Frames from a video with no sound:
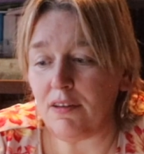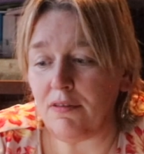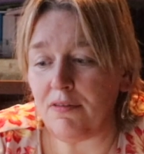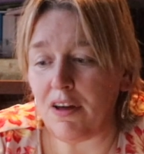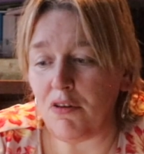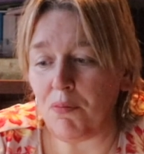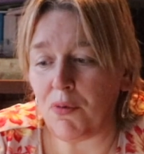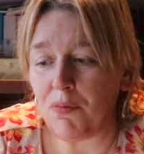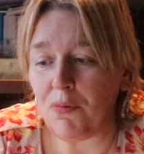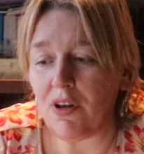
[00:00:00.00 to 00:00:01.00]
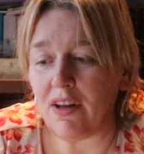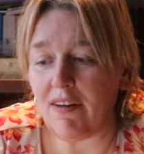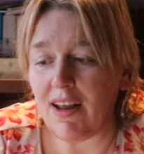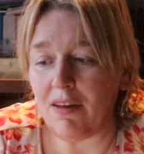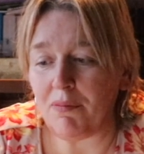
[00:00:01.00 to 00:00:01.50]
very popular
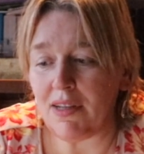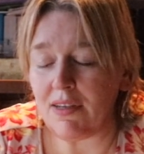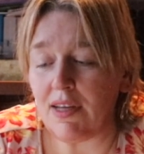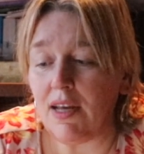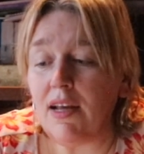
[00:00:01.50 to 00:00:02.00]
element